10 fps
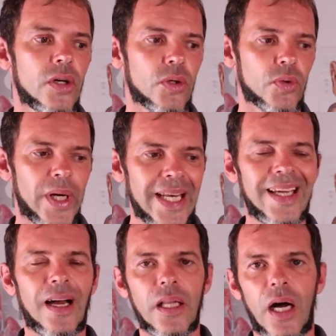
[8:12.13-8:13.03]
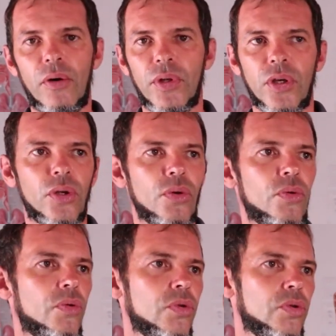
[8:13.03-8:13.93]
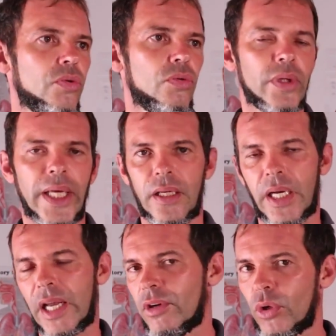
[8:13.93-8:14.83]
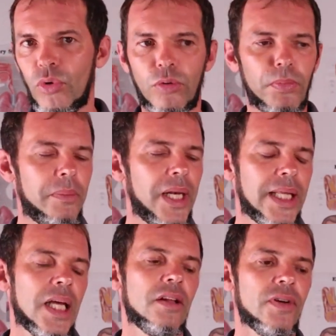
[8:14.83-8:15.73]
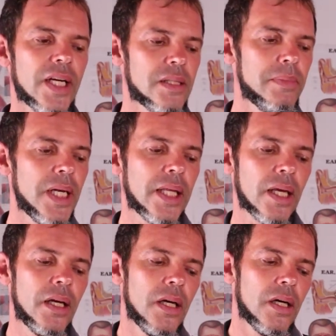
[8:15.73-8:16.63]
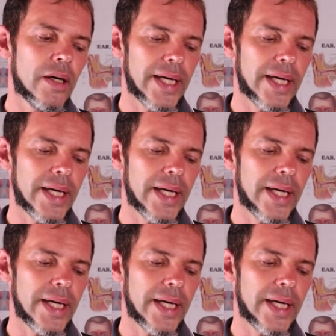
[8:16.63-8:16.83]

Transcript: already allowing you to like have a good mobility and flexibility,